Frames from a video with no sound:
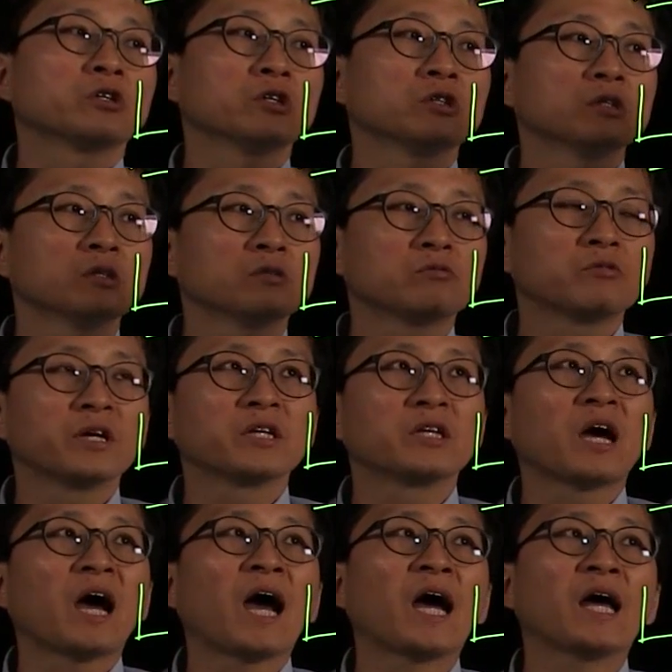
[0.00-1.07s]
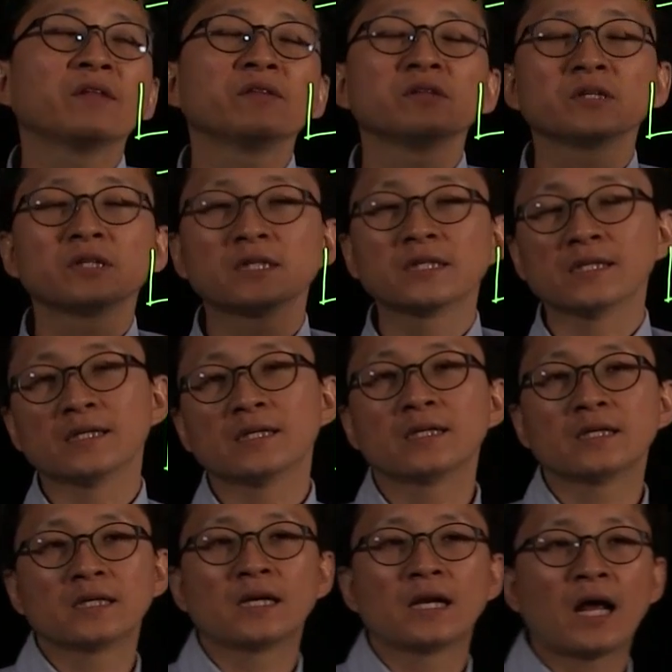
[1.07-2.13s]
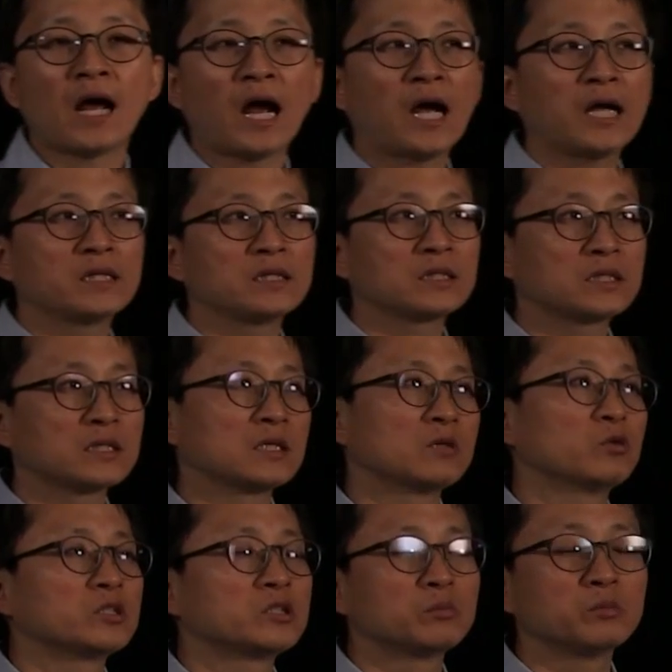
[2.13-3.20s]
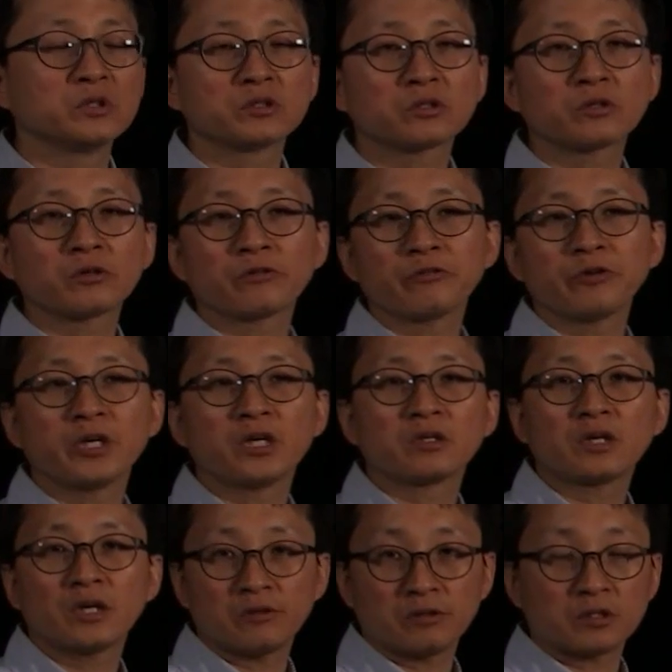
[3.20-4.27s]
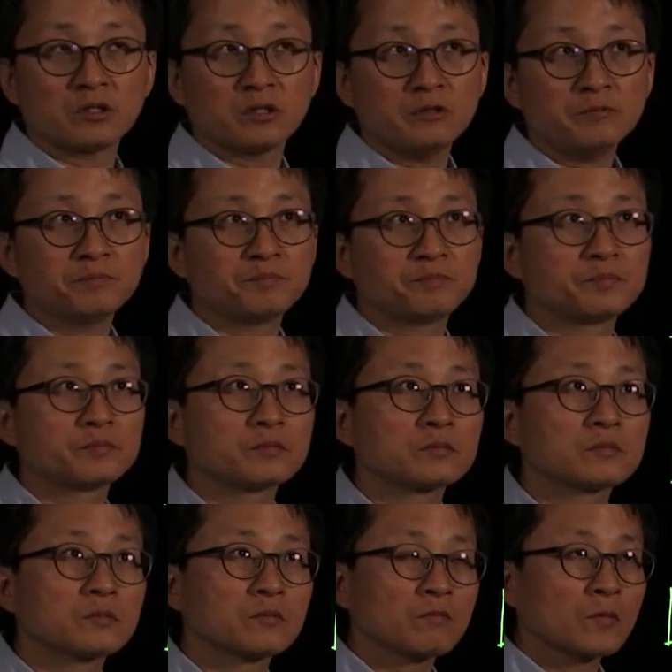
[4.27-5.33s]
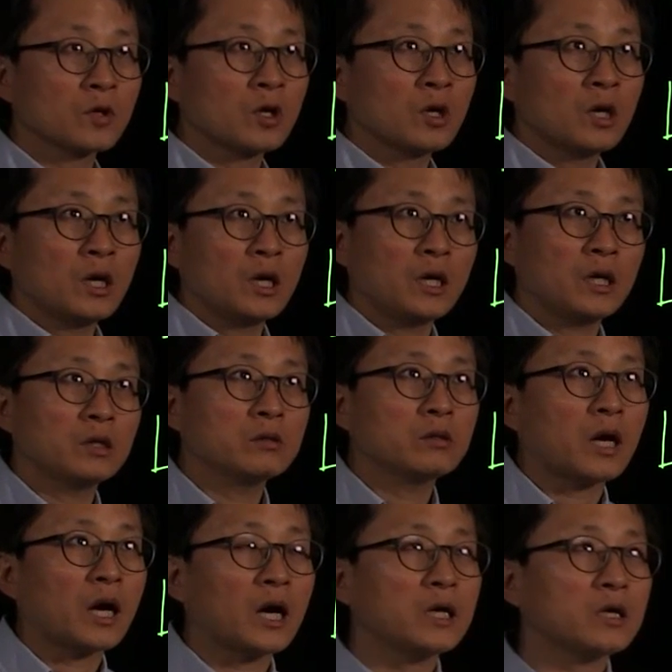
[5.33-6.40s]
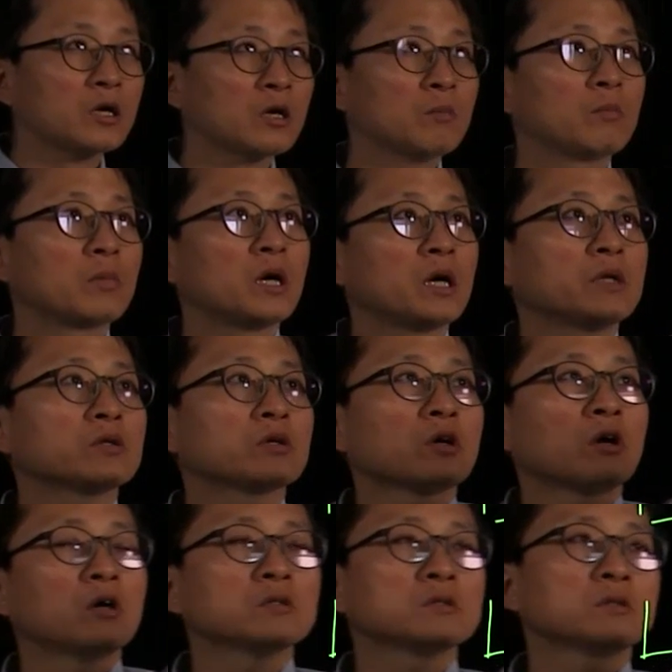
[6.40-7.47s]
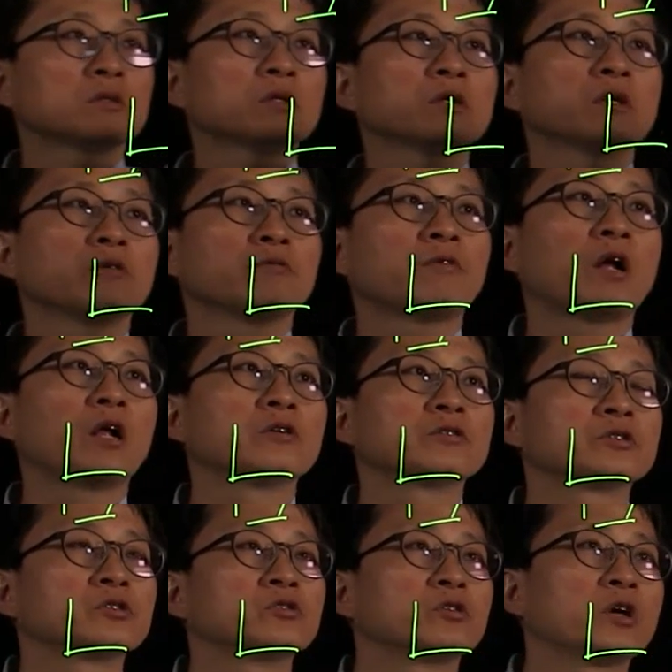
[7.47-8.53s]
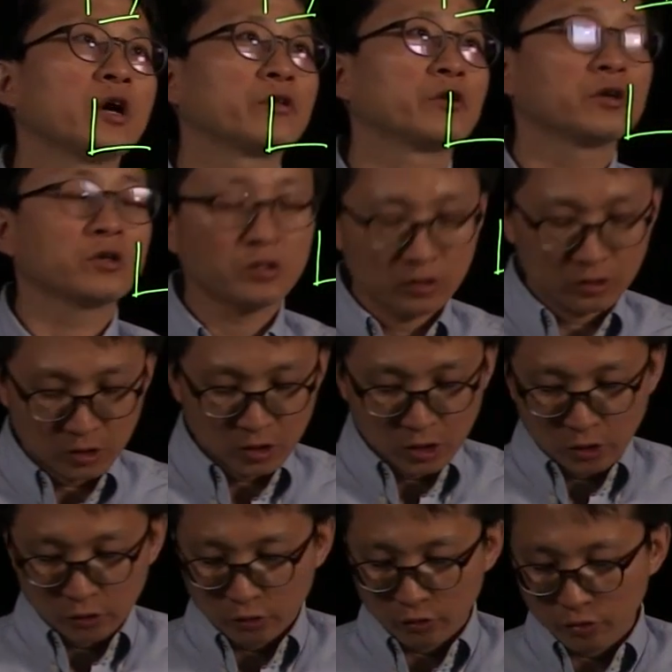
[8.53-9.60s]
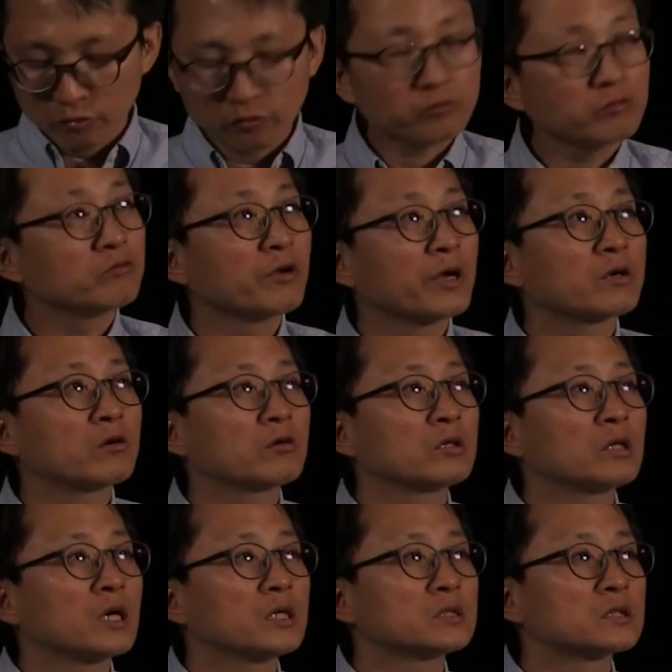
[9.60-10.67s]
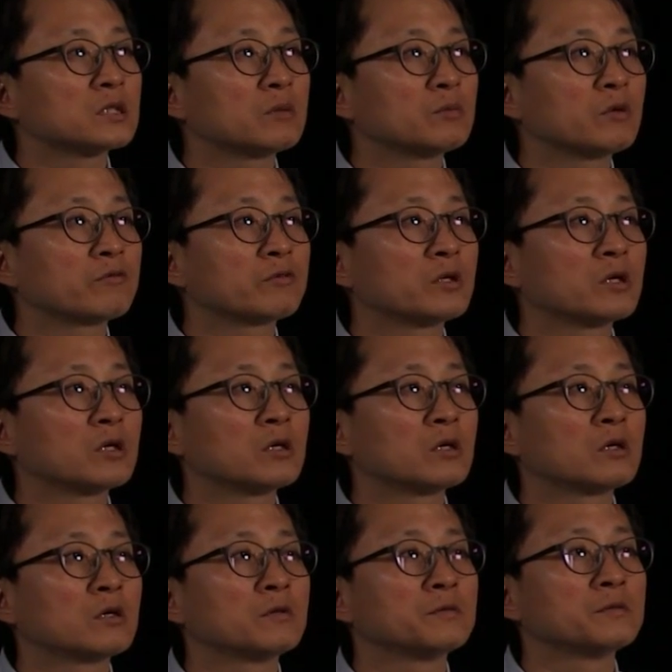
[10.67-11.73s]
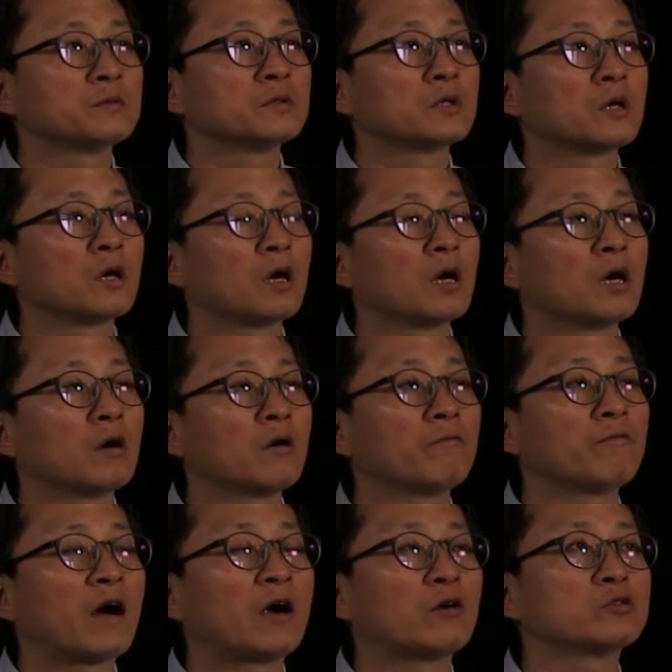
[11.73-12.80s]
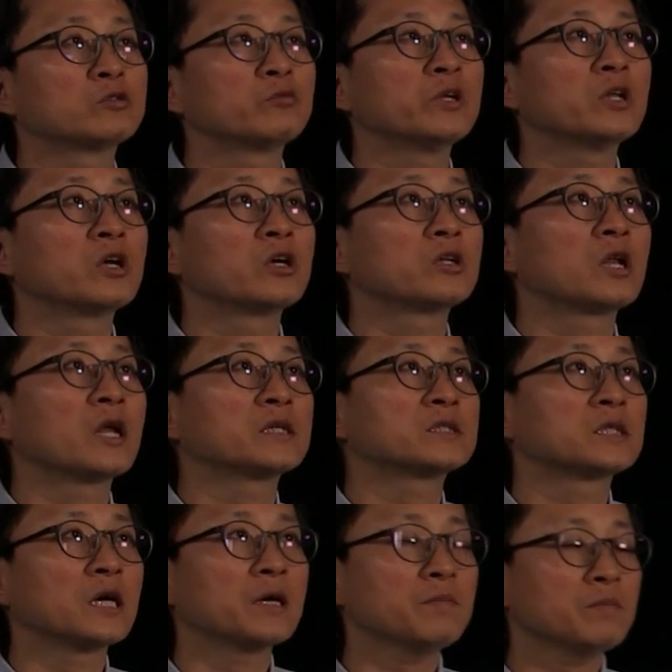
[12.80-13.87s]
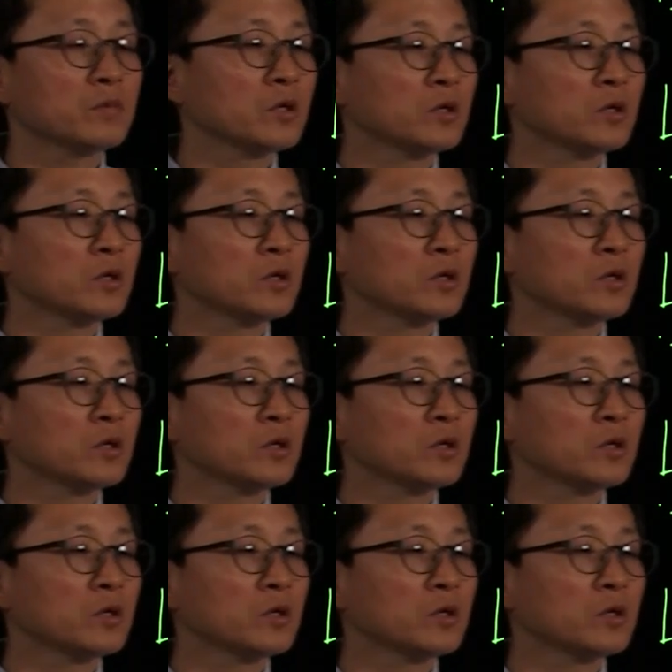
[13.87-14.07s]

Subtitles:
This is read Hangul. Hangul, which means Korean character. And I combined consonant and vowels together. Do you recognize some of the vowels we learned last time?